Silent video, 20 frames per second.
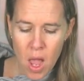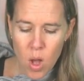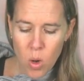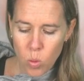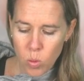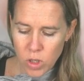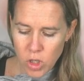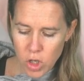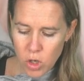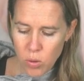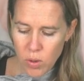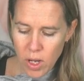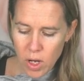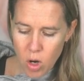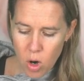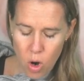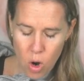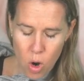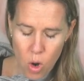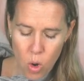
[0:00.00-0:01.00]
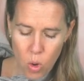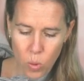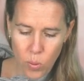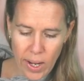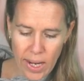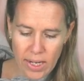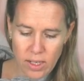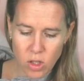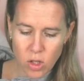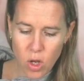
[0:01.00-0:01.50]
which you can
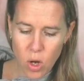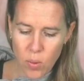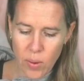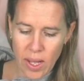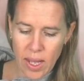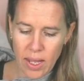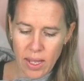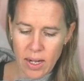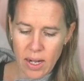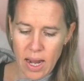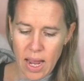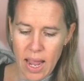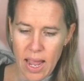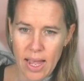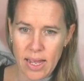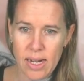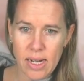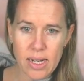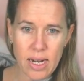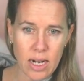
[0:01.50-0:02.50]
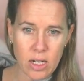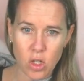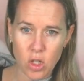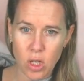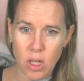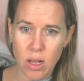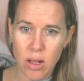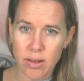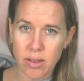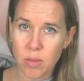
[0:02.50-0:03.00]
always go in and attach the
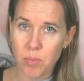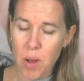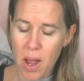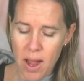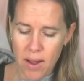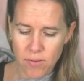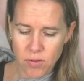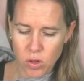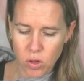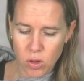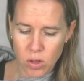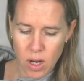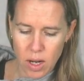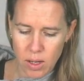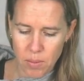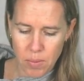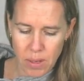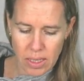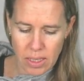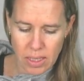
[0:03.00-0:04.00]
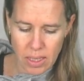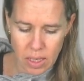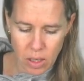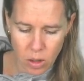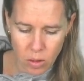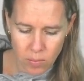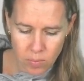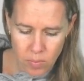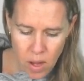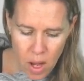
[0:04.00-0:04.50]
clasp after, not a big deal.